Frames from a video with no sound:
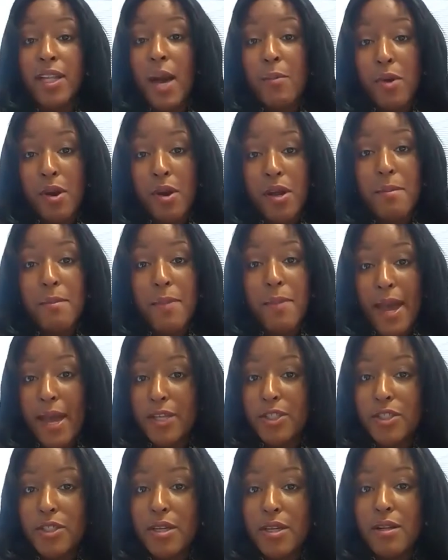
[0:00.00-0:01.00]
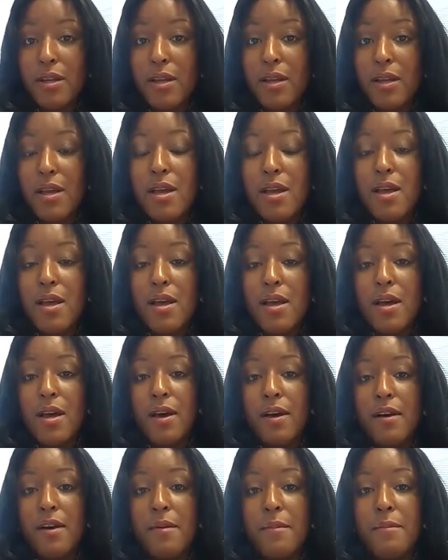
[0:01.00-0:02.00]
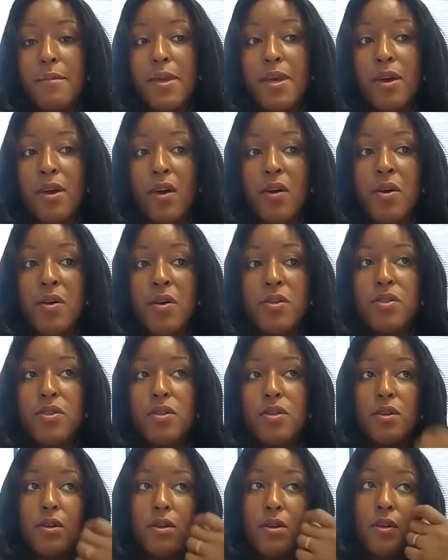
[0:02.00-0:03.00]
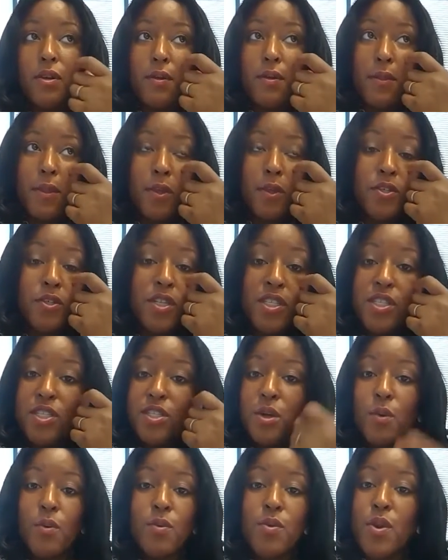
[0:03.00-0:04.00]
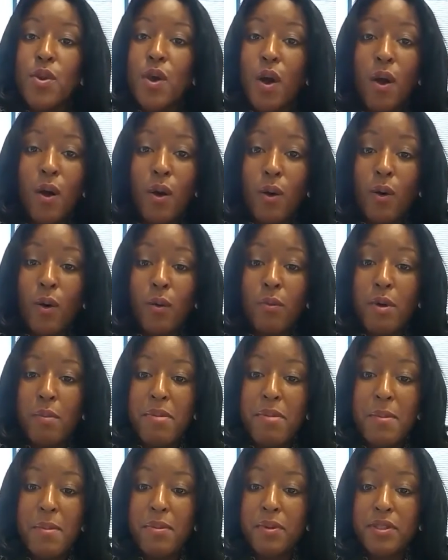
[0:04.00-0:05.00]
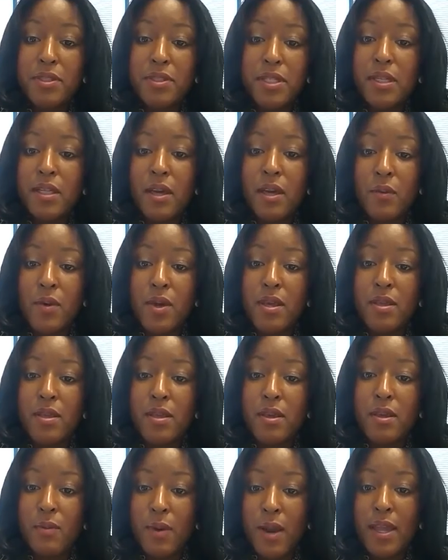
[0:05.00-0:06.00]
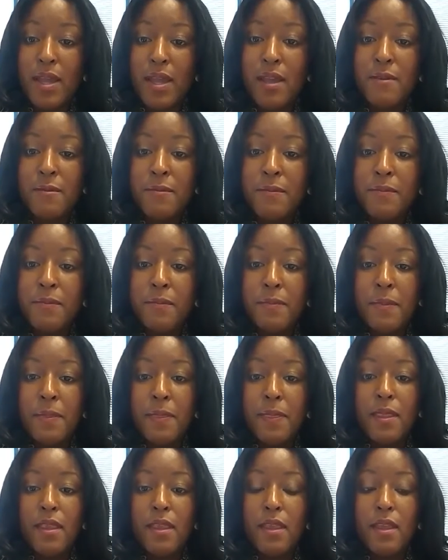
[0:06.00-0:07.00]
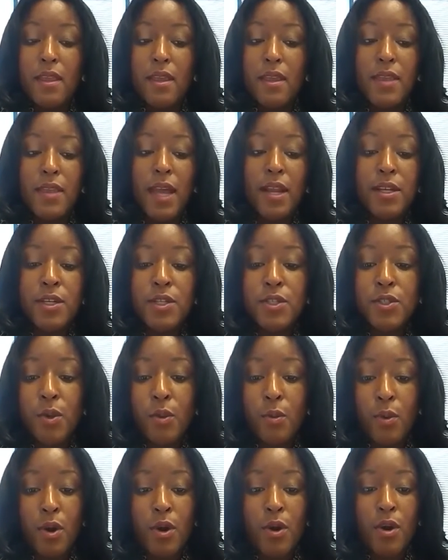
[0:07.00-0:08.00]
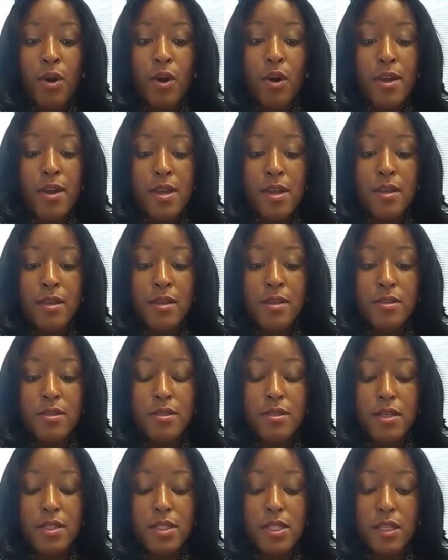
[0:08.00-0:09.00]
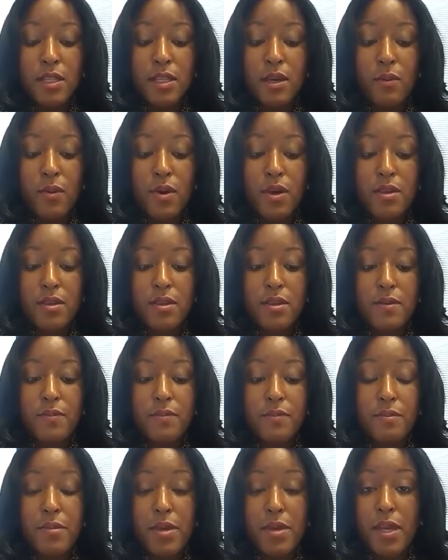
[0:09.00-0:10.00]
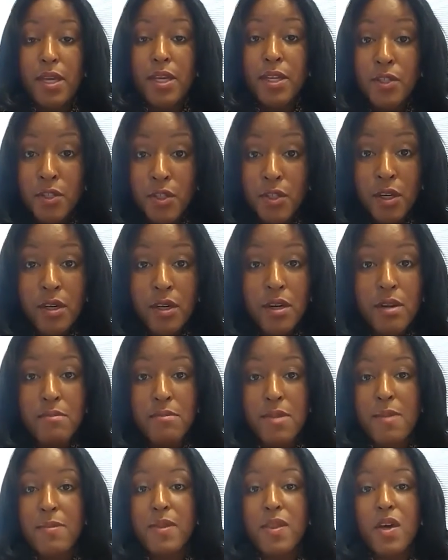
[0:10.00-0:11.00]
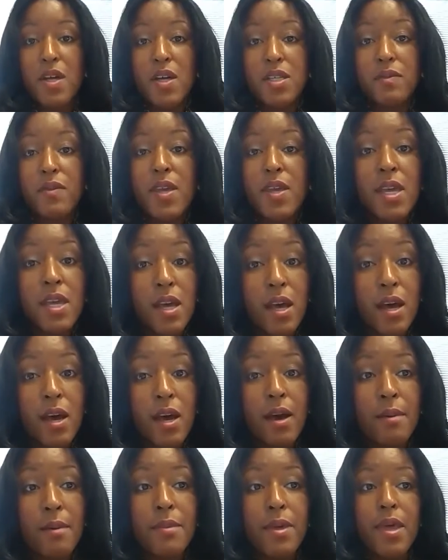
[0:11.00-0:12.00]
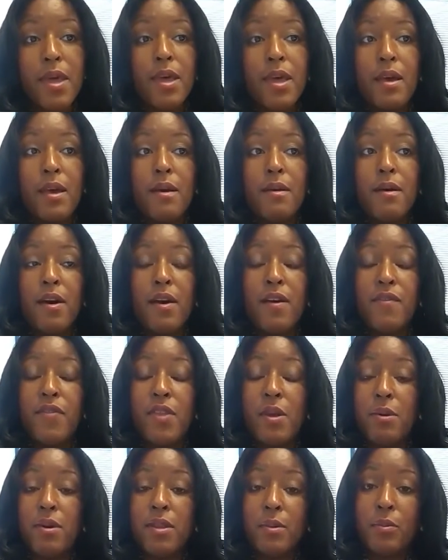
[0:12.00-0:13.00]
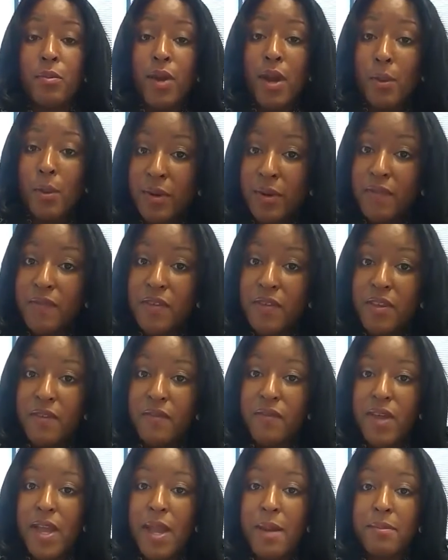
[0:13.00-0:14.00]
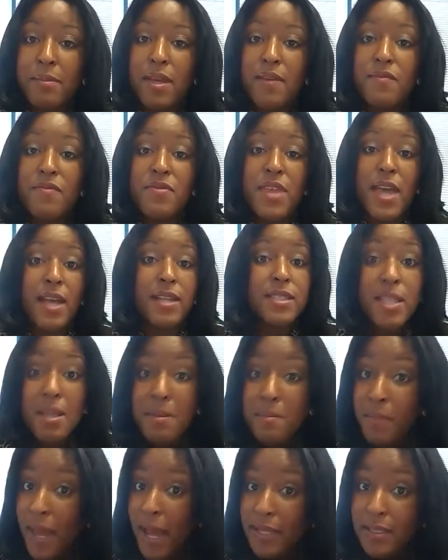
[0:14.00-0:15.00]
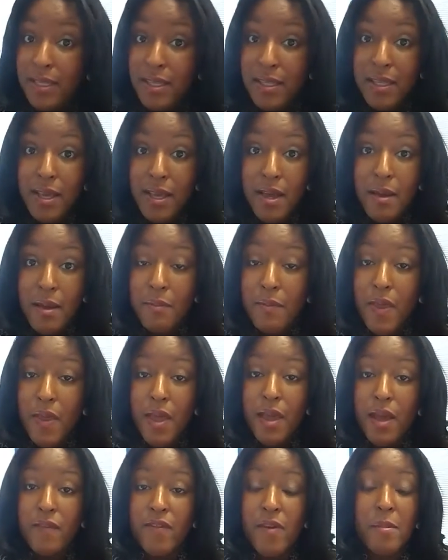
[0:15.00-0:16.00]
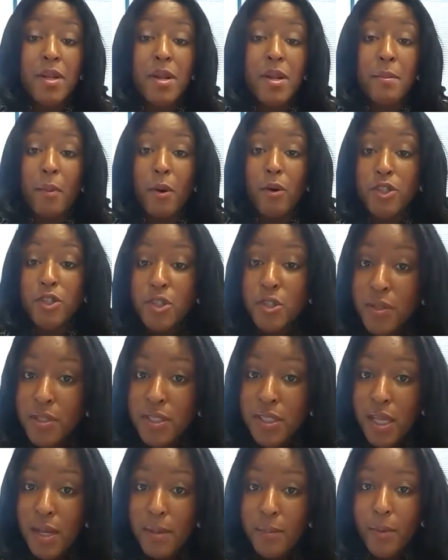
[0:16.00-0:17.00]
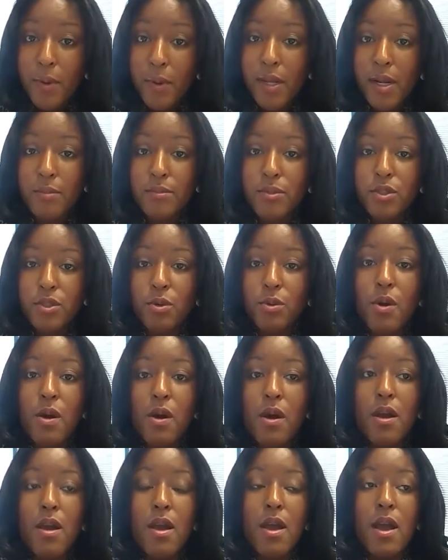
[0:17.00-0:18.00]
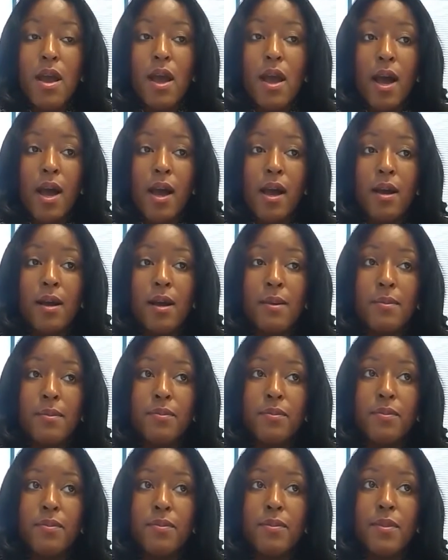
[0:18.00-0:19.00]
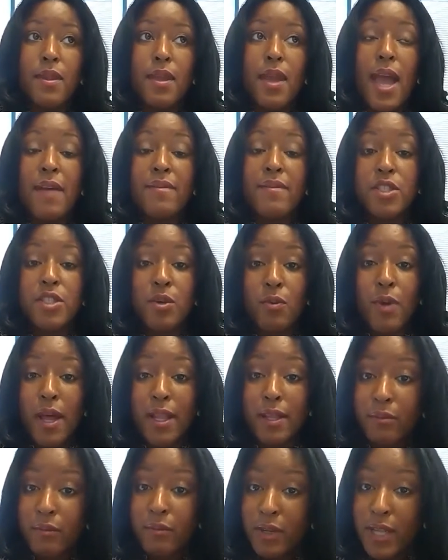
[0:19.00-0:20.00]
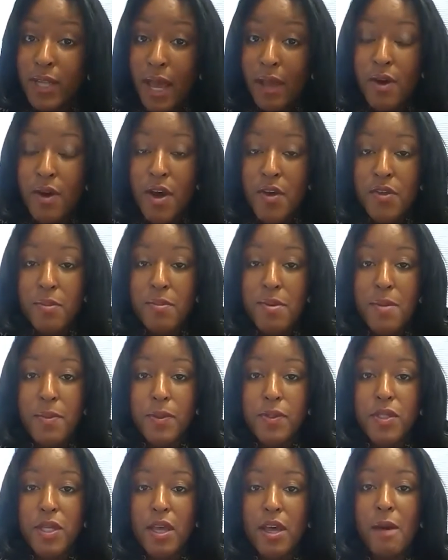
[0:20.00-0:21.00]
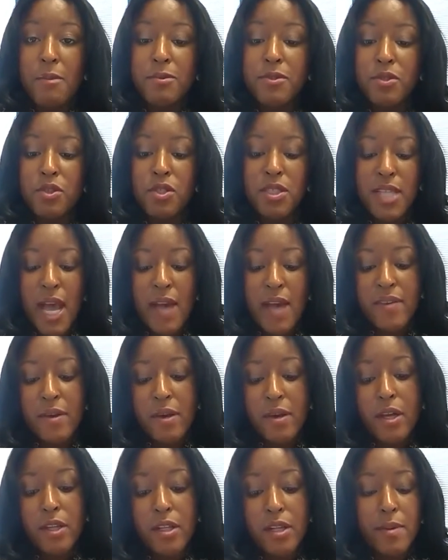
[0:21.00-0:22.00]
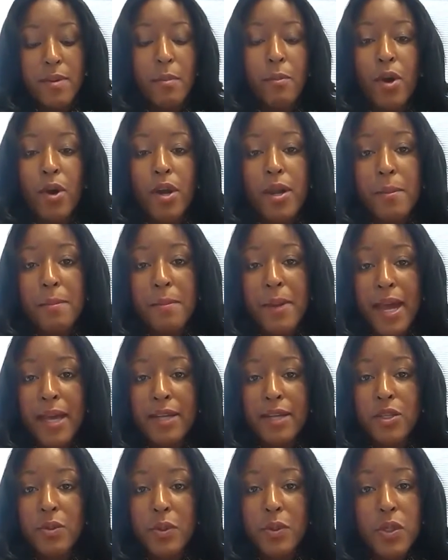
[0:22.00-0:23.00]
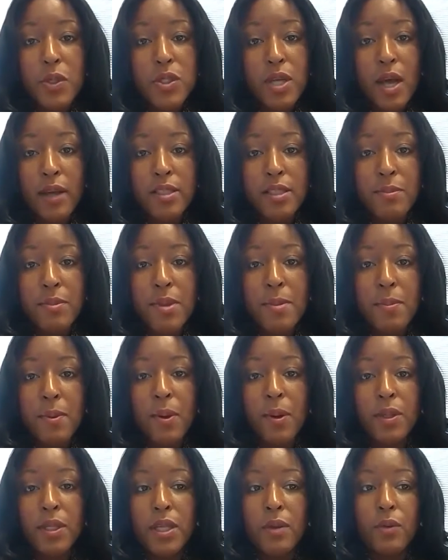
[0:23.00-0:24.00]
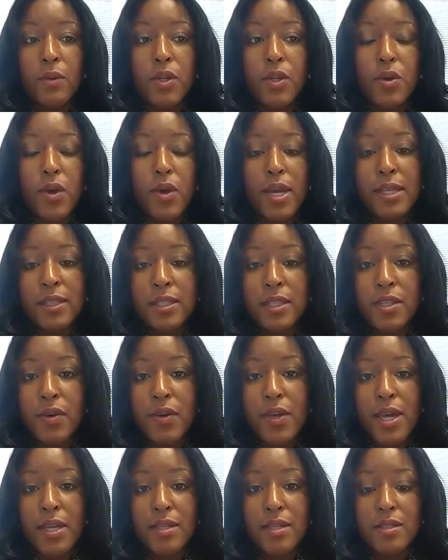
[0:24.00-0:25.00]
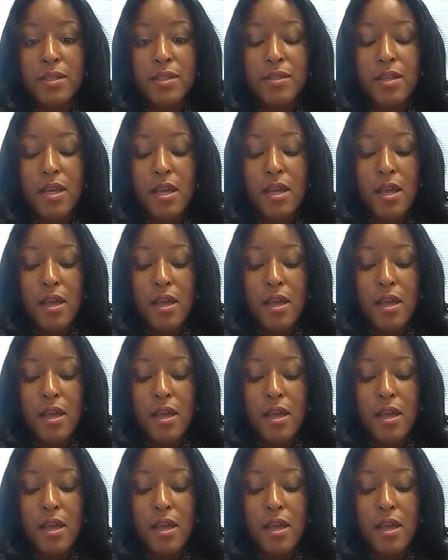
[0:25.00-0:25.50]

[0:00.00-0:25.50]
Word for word: a lot more compassion because you just don't know what people are dealing with, right? That injured worker is dealing with being injured, maybe loss of income. Uh, if they were the breadwinner for the family, that's impacting them from an emotional standpoint, I'm sure. Um, having to re- rely on other people to help. So, just having a little bit more compassion when you talk to people and when you're handling their cases,